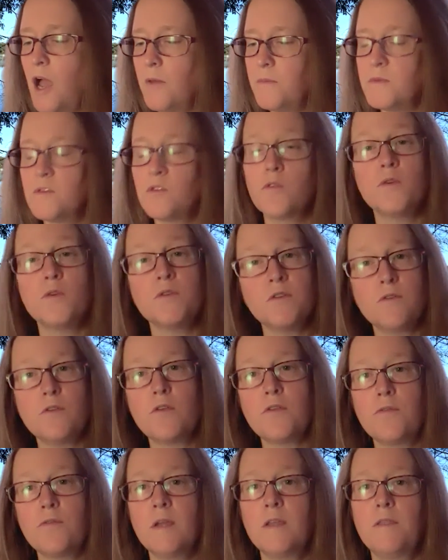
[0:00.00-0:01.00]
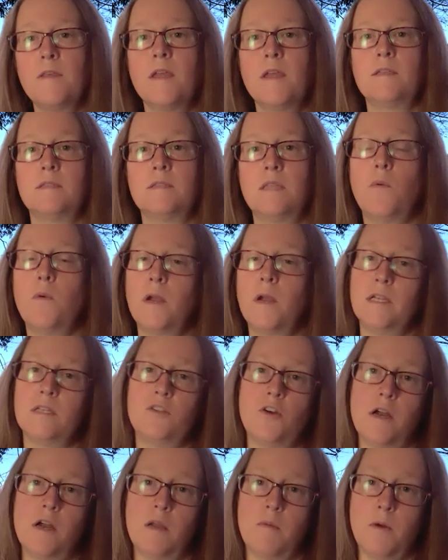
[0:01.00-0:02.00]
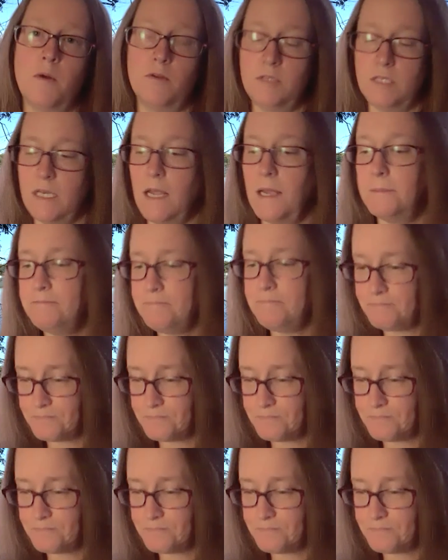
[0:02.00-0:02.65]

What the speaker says: So those are the three things that we're going to talk about today.